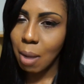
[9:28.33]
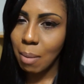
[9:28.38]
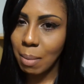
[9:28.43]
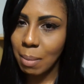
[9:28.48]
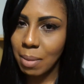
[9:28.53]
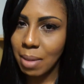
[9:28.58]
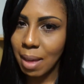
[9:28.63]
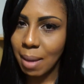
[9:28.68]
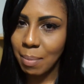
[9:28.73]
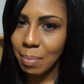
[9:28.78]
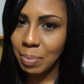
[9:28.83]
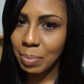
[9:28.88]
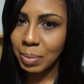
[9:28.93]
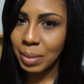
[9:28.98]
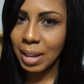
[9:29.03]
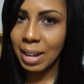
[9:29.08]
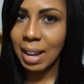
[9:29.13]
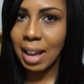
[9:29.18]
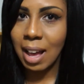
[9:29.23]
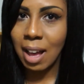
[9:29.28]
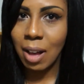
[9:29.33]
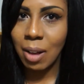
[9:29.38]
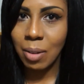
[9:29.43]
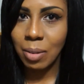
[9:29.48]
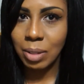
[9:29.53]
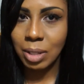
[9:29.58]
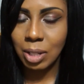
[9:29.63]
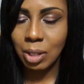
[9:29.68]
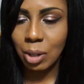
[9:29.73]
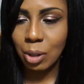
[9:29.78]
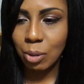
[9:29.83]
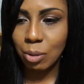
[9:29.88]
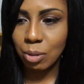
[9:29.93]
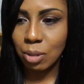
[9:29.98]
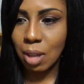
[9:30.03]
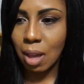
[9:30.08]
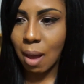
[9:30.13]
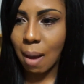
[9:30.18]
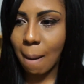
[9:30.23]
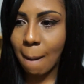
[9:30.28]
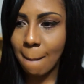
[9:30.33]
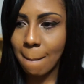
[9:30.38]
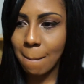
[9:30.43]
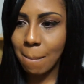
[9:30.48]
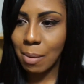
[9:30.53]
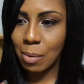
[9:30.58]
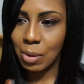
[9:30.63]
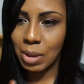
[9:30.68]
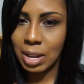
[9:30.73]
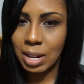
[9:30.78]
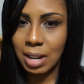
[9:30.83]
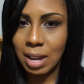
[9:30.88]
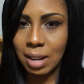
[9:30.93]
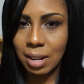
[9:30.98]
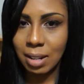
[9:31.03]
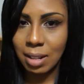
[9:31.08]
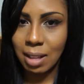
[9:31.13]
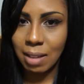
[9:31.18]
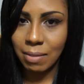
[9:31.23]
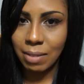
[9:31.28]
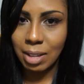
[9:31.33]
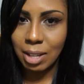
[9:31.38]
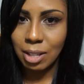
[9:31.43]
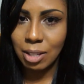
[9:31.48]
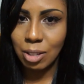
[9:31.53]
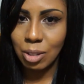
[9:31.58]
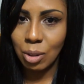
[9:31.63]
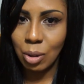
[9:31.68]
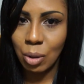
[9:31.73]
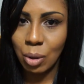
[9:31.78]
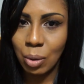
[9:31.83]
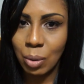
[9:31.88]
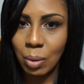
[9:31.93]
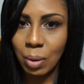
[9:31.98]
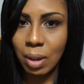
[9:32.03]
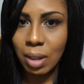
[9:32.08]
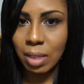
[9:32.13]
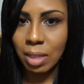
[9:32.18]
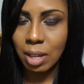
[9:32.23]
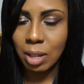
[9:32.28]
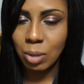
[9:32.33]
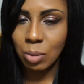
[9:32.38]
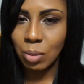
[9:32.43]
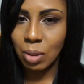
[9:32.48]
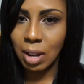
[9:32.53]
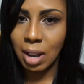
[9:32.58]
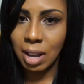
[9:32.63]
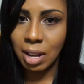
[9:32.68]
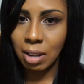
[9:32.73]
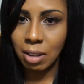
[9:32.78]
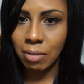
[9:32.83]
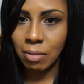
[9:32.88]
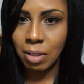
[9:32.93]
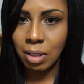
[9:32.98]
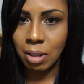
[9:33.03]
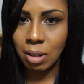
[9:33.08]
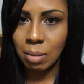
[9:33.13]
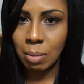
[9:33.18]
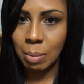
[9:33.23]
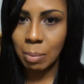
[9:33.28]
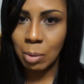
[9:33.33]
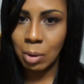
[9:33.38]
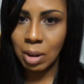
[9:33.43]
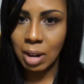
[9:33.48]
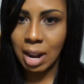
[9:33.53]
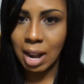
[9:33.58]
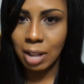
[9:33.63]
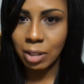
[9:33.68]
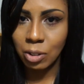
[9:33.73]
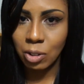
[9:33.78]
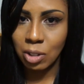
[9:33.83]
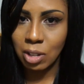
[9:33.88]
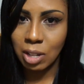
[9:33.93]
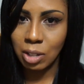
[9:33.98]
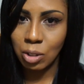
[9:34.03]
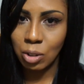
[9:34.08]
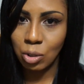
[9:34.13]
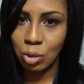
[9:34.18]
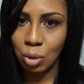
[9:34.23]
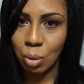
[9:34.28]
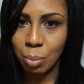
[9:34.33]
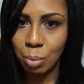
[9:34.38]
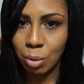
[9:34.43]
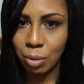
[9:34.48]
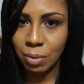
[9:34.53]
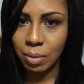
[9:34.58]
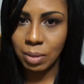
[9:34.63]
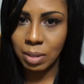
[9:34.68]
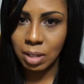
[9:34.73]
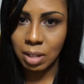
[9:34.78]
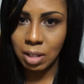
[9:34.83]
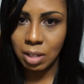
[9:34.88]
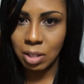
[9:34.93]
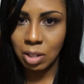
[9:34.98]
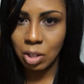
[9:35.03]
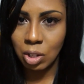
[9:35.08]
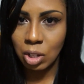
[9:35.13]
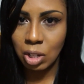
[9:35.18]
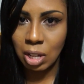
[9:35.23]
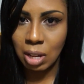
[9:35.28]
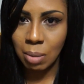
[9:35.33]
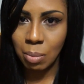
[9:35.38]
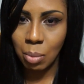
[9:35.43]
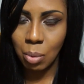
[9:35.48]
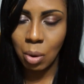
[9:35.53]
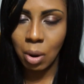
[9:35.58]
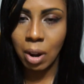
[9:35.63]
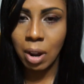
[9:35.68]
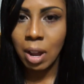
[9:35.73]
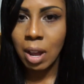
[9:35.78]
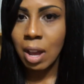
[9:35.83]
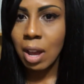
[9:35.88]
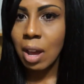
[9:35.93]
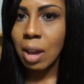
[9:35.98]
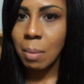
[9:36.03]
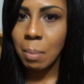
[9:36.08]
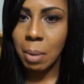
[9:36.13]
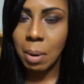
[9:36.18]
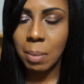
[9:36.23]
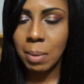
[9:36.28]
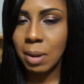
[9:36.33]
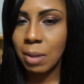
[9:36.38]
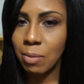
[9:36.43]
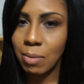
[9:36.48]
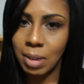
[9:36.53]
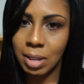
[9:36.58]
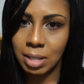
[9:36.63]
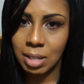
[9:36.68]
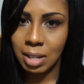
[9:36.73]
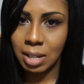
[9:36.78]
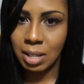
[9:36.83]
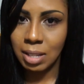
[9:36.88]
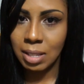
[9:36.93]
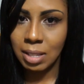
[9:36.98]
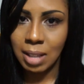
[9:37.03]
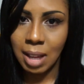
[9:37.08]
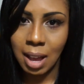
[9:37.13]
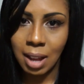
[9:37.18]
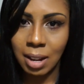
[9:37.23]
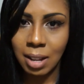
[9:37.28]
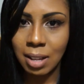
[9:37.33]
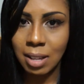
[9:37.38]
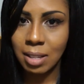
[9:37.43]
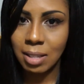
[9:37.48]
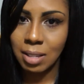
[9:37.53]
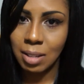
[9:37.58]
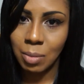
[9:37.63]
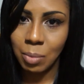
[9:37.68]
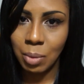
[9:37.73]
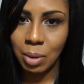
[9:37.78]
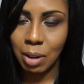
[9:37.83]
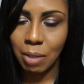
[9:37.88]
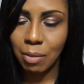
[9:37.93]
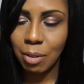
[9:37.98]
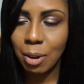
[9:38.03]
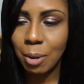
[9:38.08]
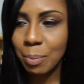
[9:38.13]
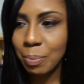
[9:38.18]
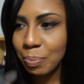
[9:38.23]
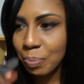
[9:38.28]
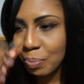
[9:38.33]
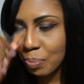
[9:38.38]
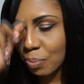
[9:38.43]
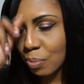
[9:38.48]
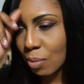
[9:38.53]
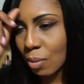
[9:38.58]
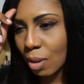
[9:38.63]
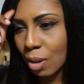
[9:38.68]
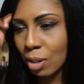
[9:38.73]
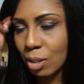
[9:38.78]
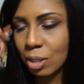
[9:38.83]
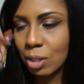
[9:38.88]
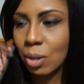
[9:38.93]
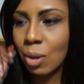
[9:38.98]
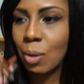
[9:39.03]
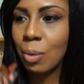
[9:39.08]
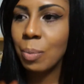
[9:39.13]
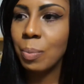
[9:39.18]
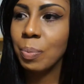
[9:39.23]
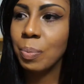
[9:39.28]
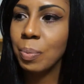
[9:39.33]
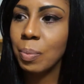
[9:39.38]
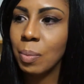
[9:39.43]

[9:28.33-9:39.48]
remember them, and how, you know, it was pre 9/11, so things were kind of a little bit more relaxed. You just have to show proof of citizenship or permanent resident status and whatever. So